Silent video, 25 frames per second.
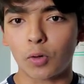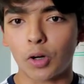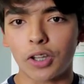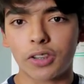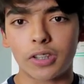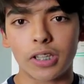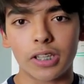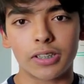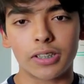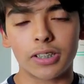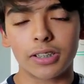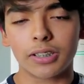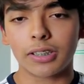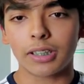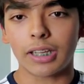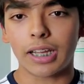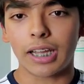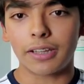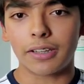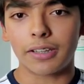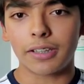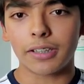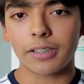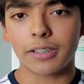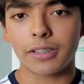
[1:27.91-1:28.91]
work
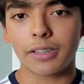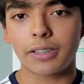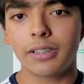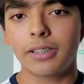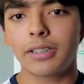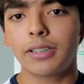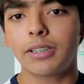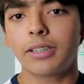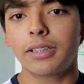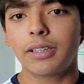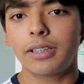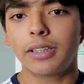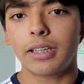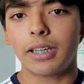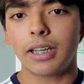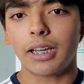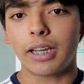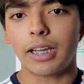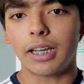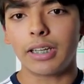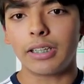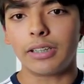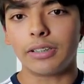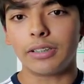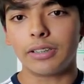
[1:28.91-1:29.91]
ethic,
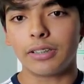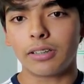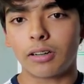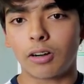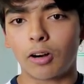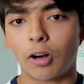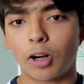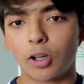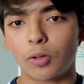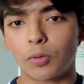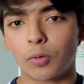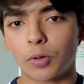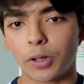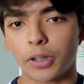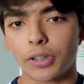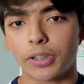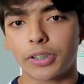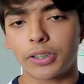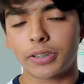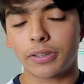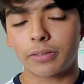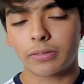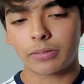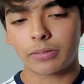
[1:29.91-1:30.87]
and hard work.